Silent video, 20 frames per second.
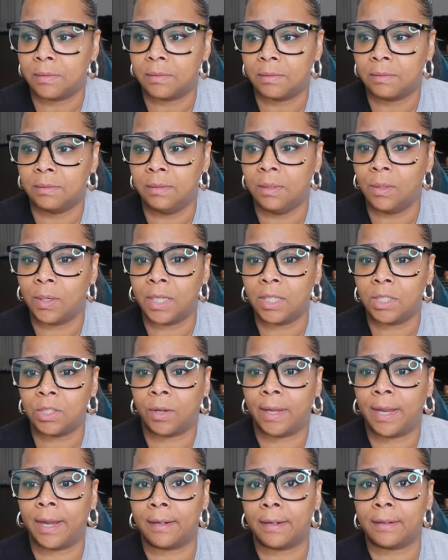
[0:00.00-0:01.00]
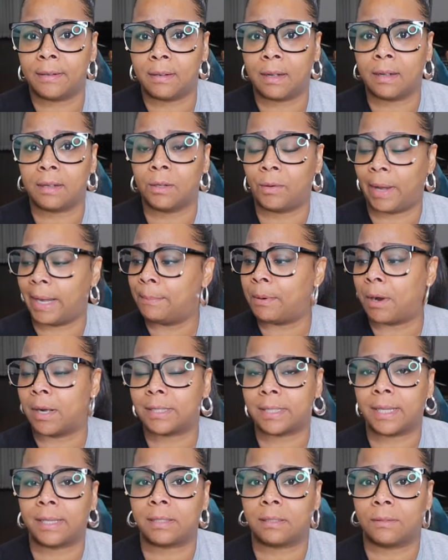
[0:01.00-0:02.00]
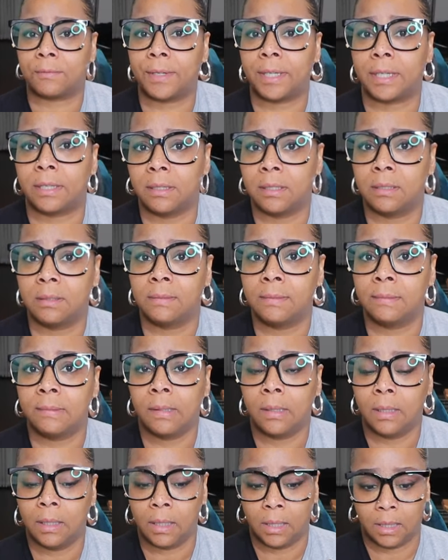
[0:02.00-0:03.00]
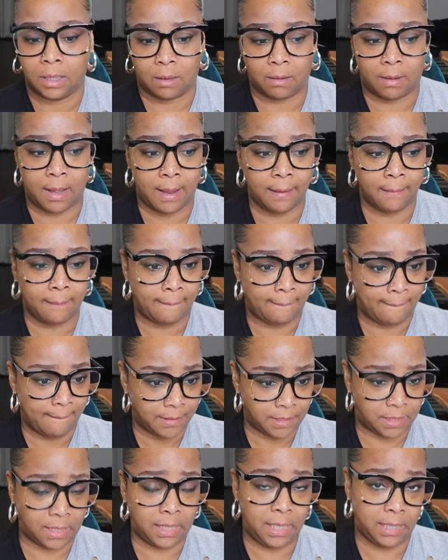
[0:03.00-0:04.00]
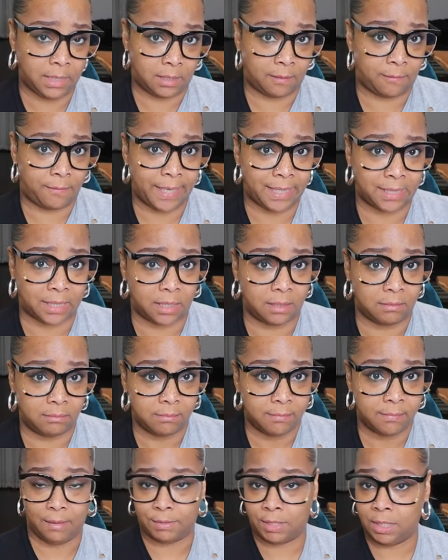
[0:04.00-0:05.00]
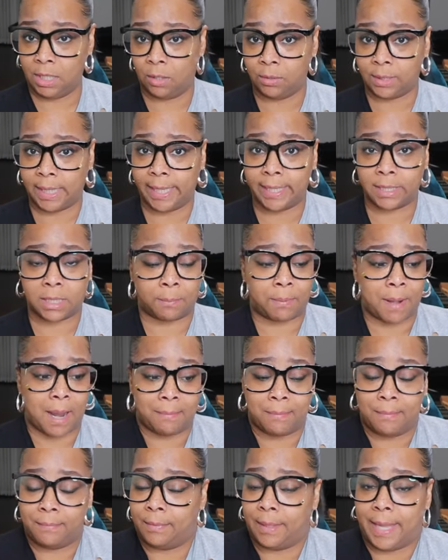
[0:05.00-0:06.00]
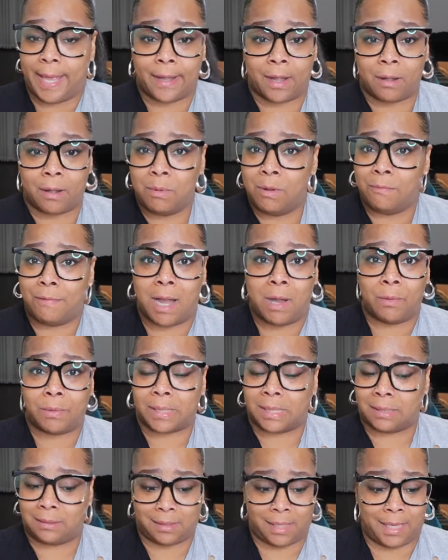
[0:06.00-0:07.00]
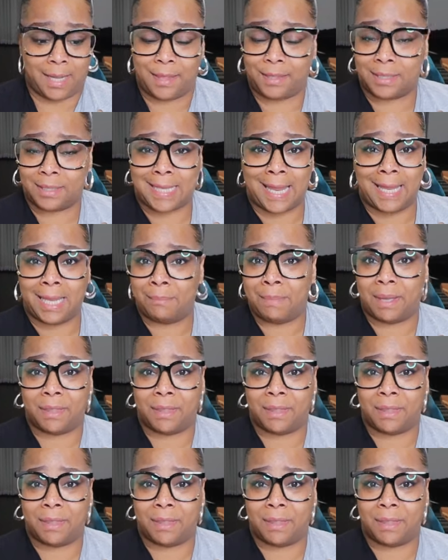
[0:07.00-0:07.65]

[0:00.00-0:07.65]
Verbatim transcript: You can enjoy her, her great parts as a friend. Okay? She needs to fix it. If she don't think it's a problem, let her move on with another stanky